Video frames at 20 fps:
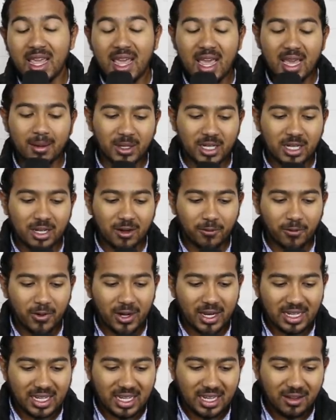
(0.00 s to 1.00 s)
And my dear
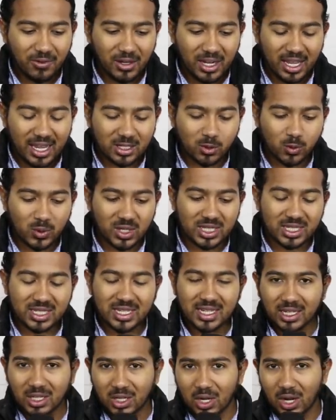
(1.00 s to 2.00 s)
friend, even as we
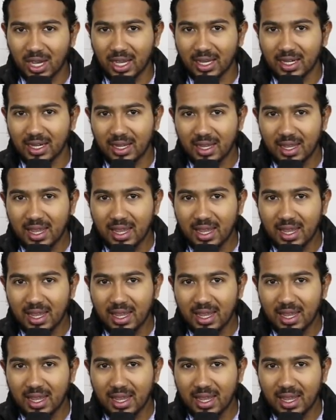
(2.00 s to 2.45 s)
seek God